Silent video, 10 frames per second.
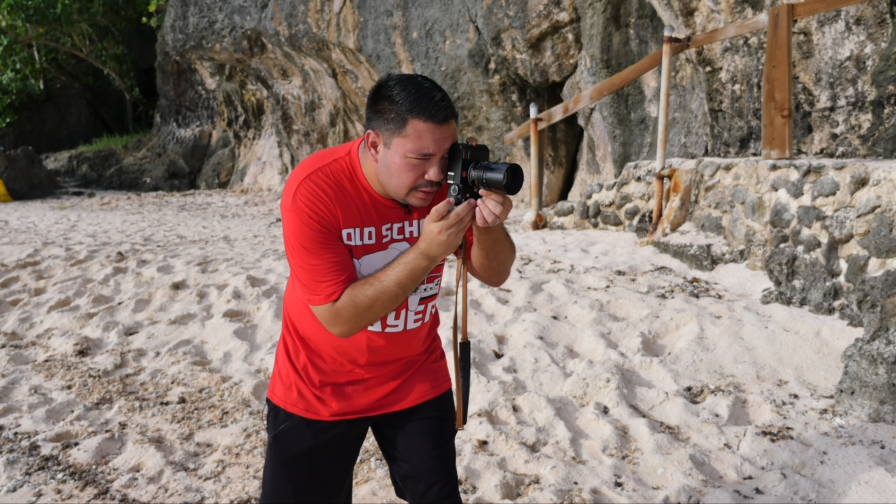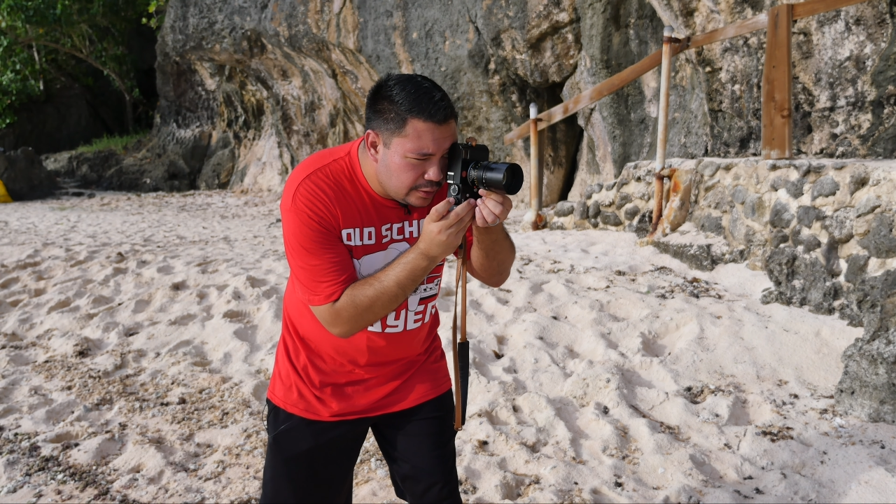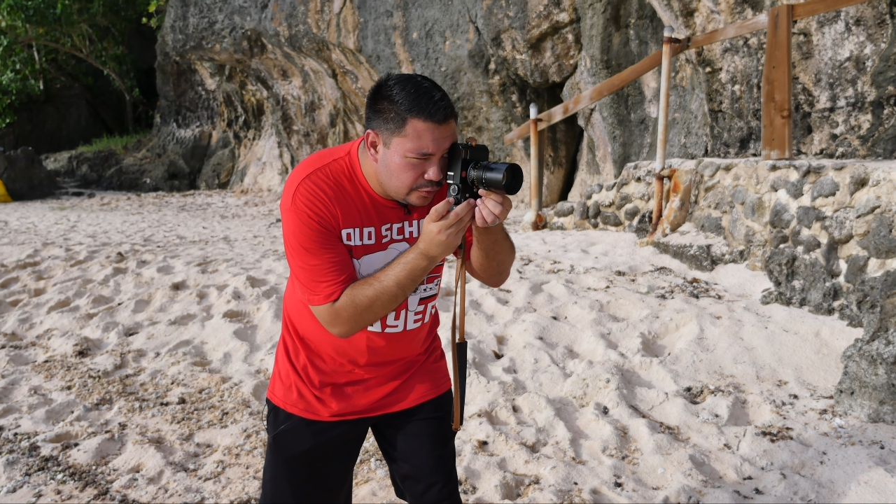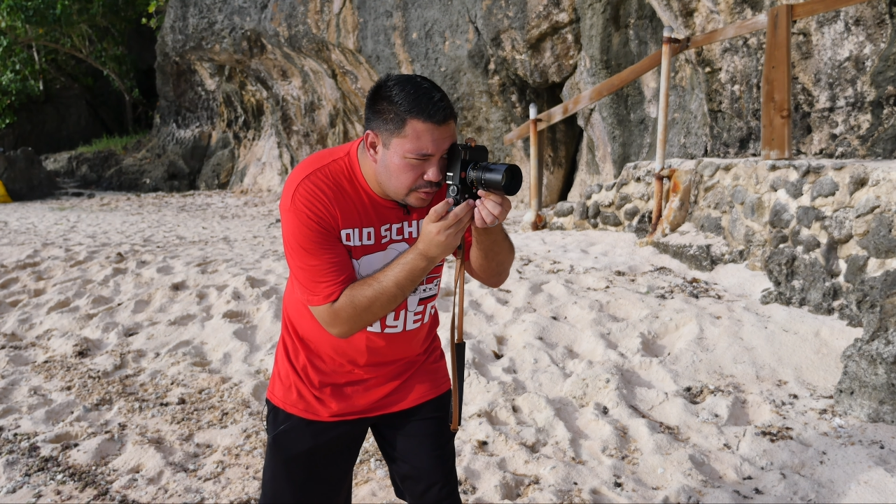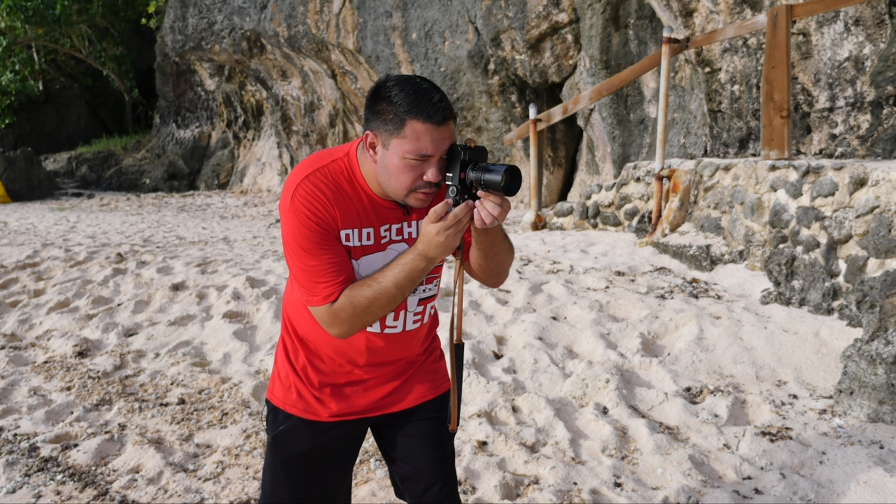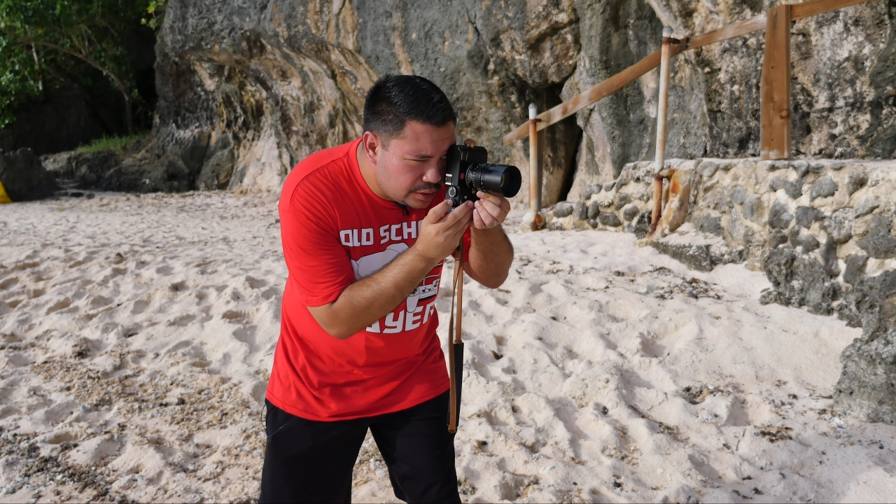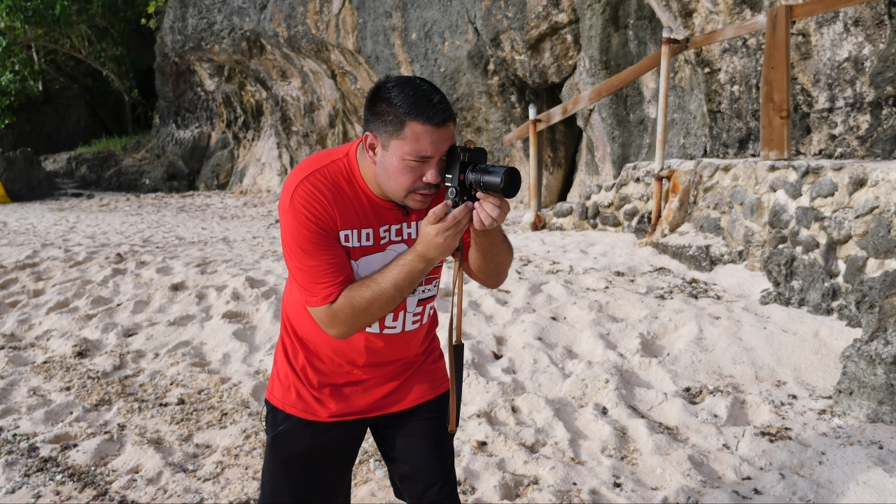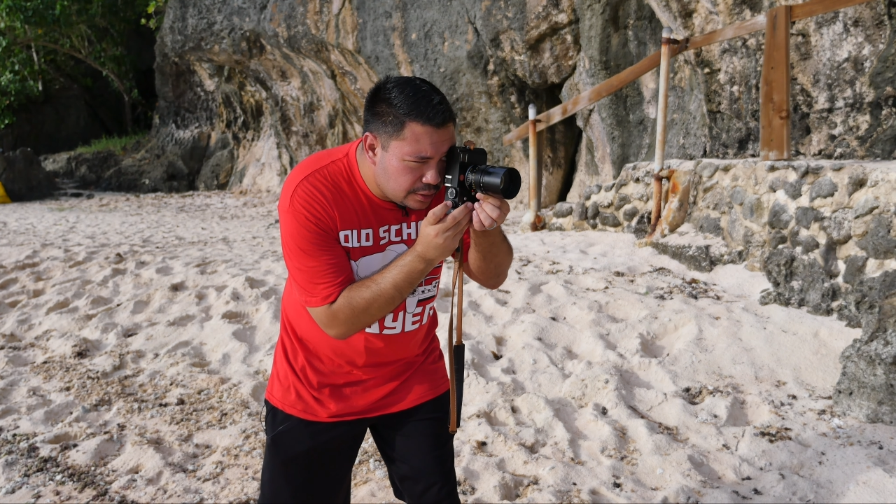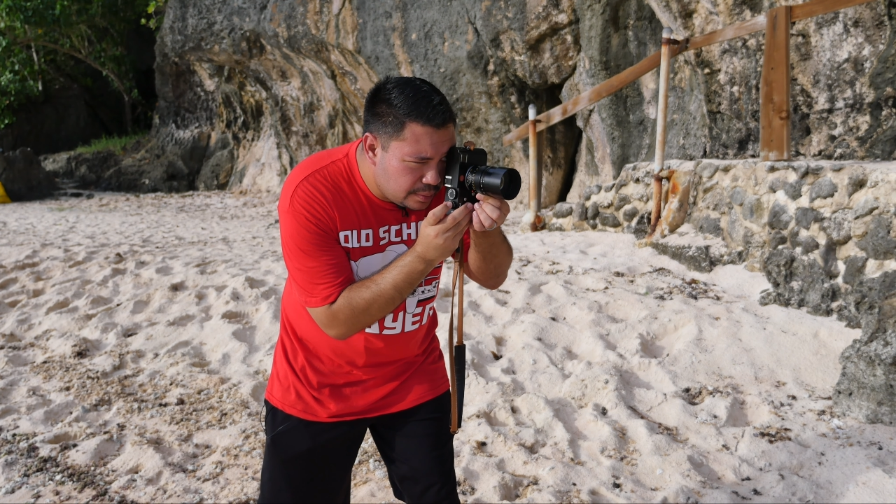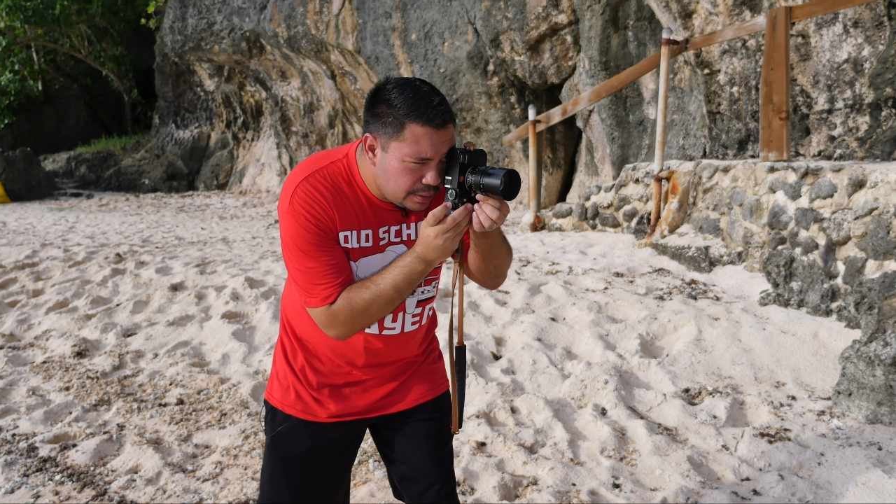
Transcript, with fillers: Lean forward just a little